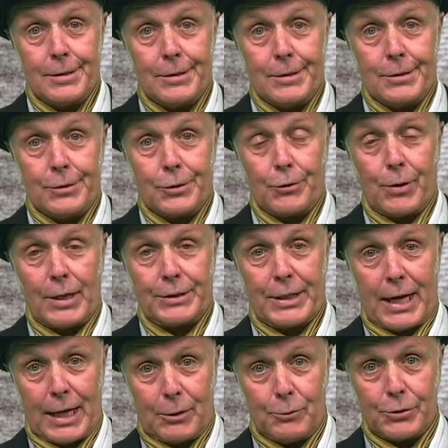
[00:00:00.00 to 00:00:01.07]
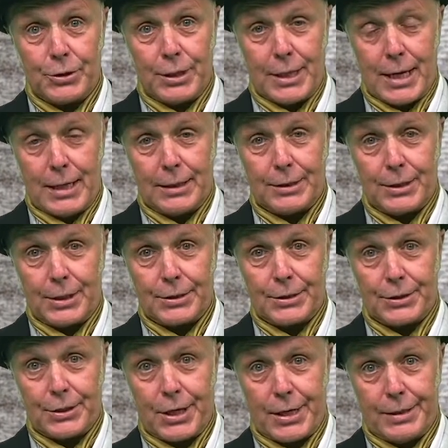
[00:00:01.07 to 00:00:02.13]
So as I was the eldest
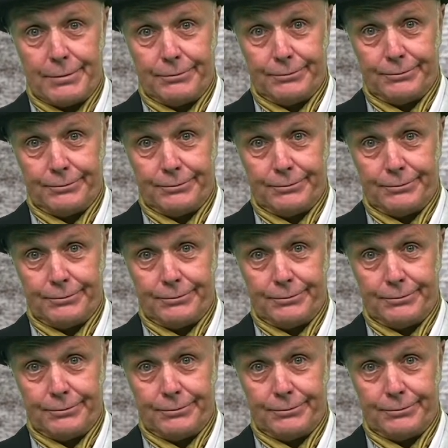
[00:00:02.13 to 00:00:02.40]
son,